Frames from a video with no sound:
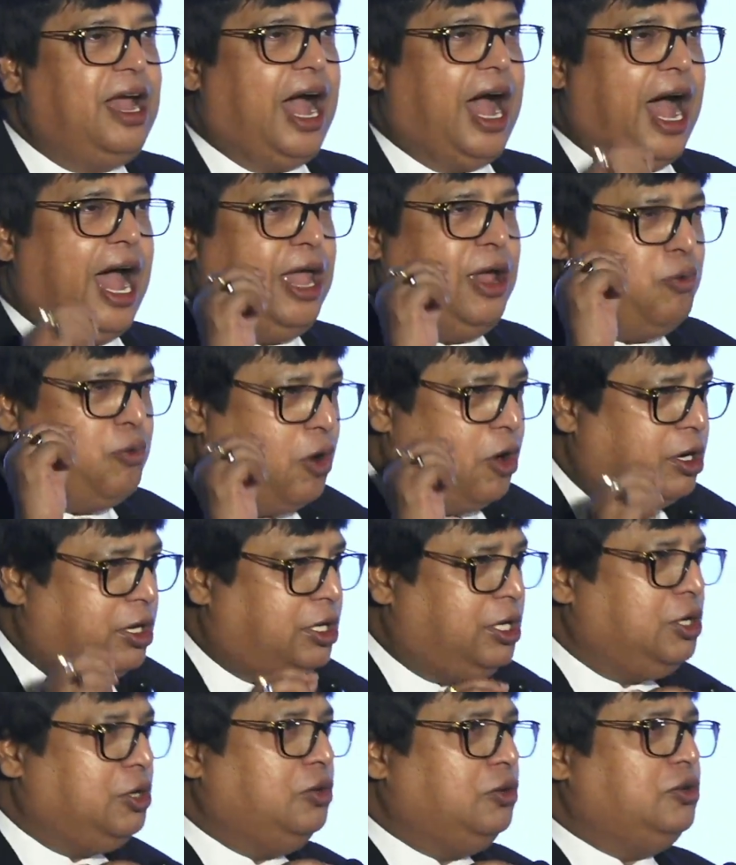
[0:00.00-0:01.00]
I
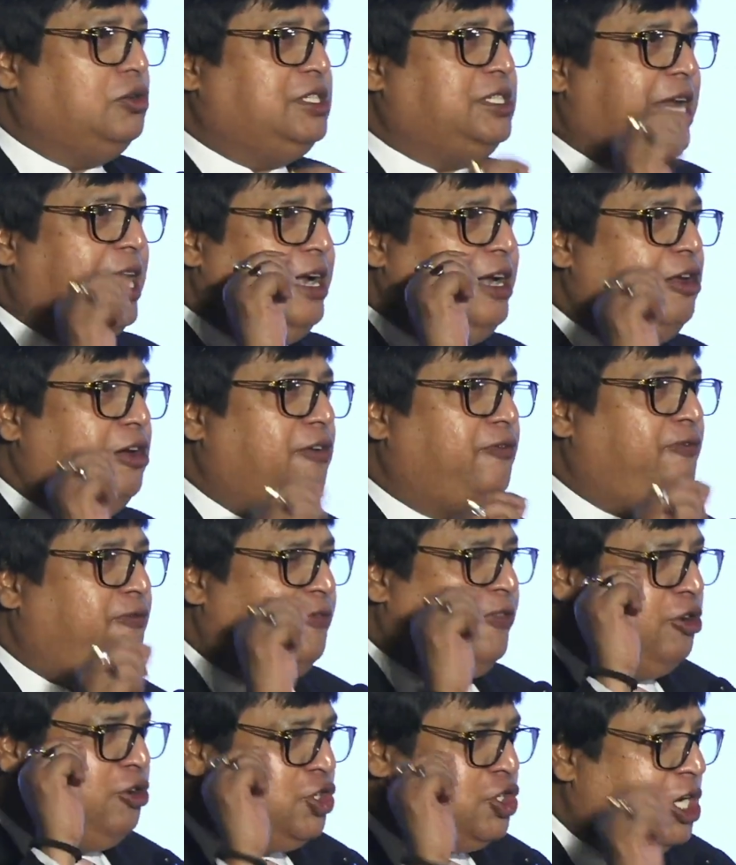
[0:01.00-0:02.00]
want you to send your
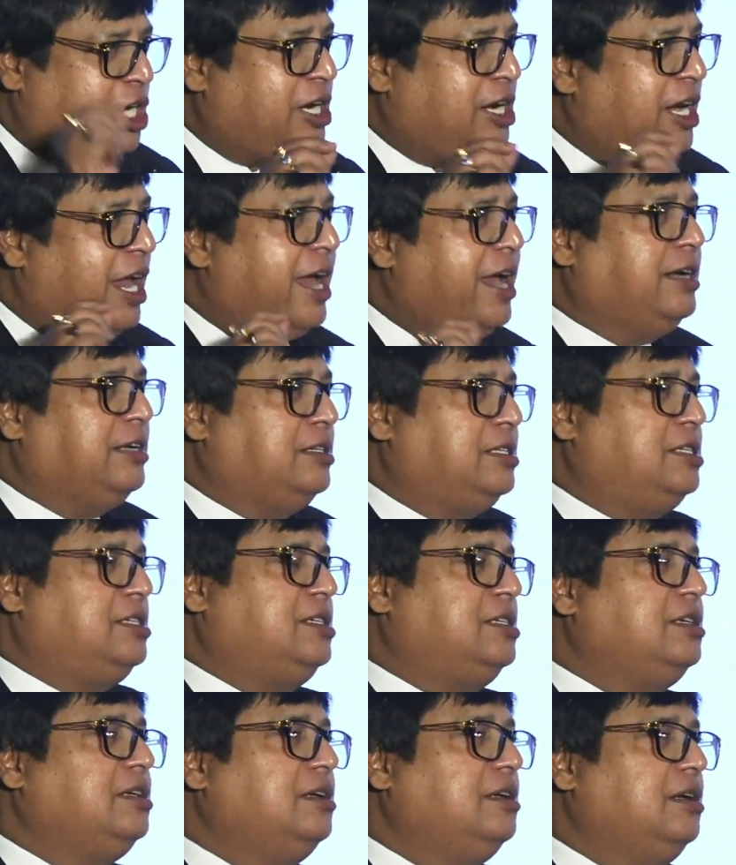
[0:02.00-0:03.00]
future
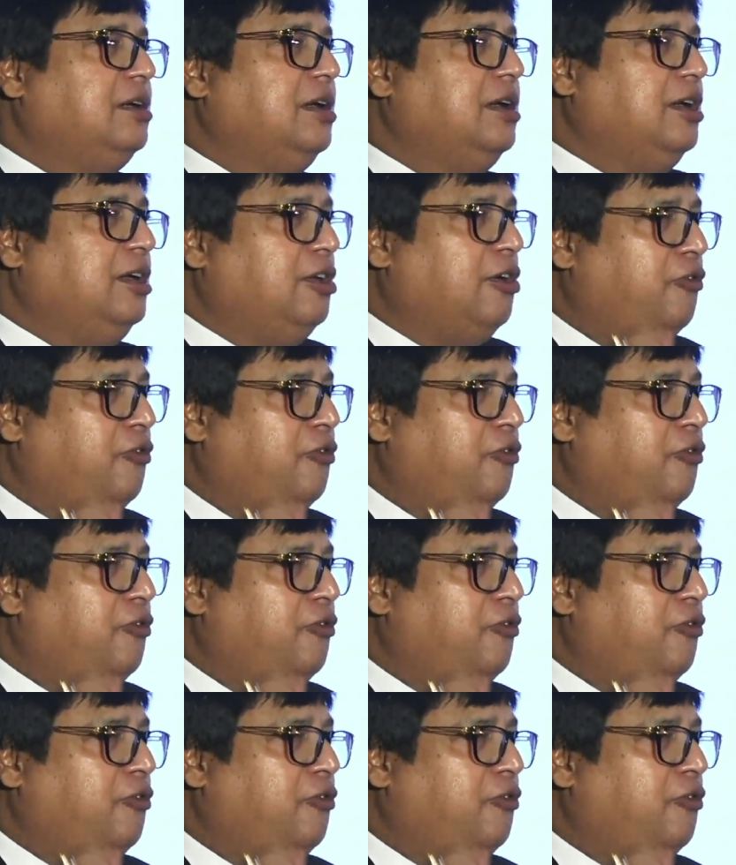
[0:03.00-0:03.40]
clients, your